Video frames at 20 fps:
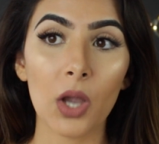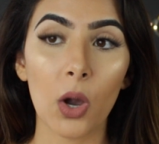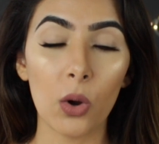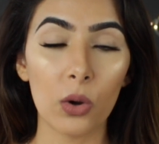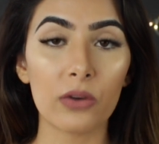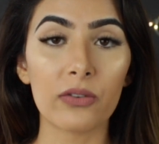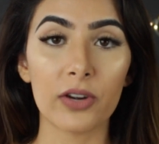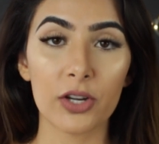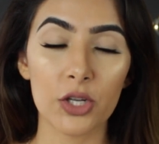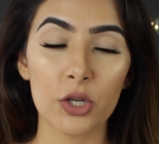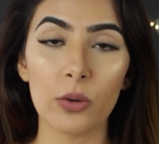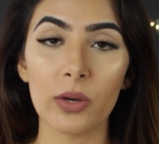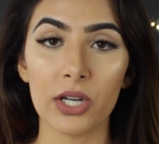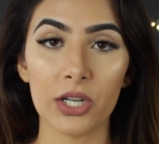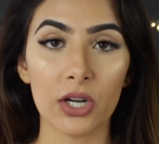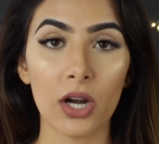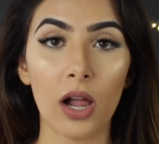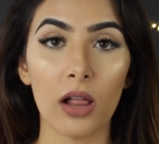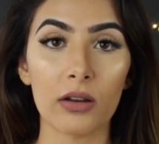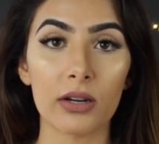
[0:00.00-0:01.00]
over
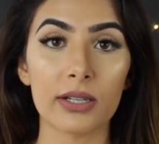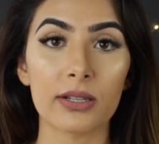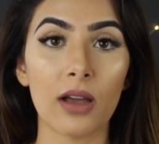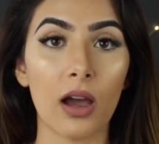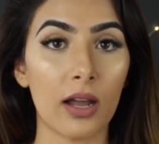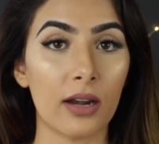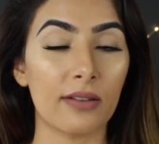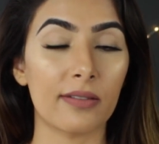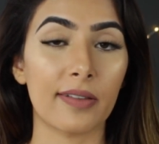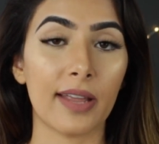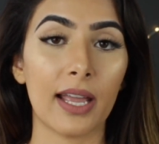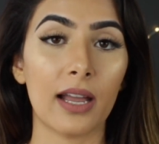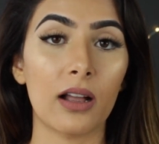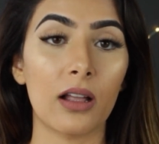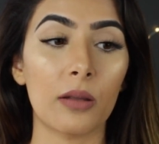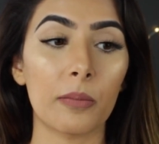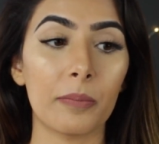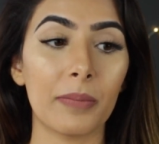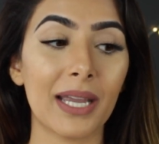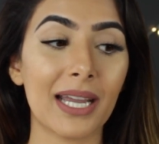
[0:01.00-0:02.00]
$200 on a
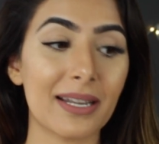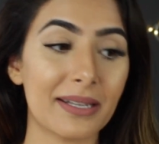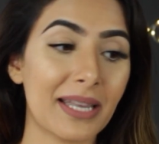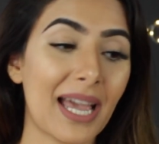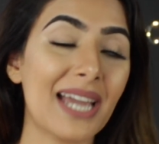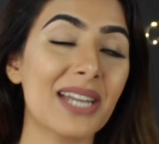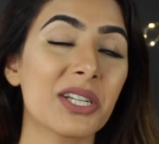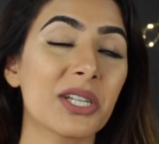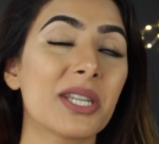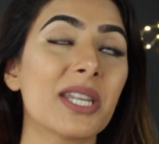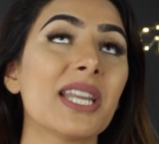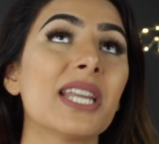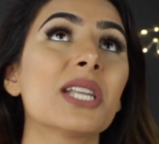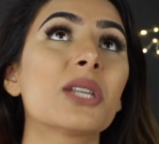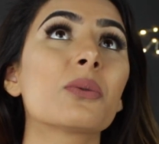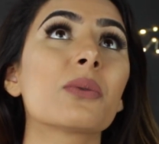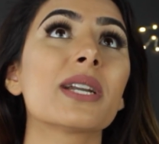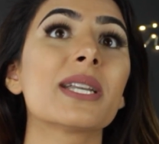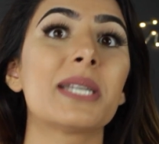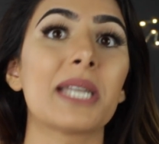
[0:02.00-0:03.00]
veil because I just think
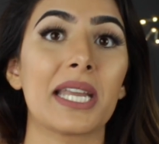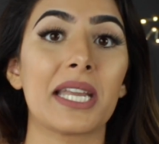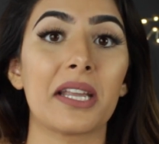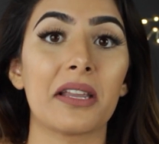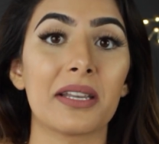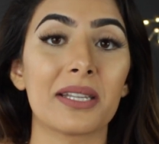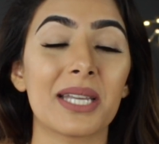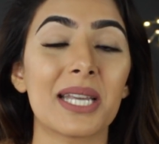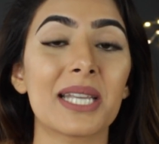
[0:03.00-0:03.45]
it's ridiculous.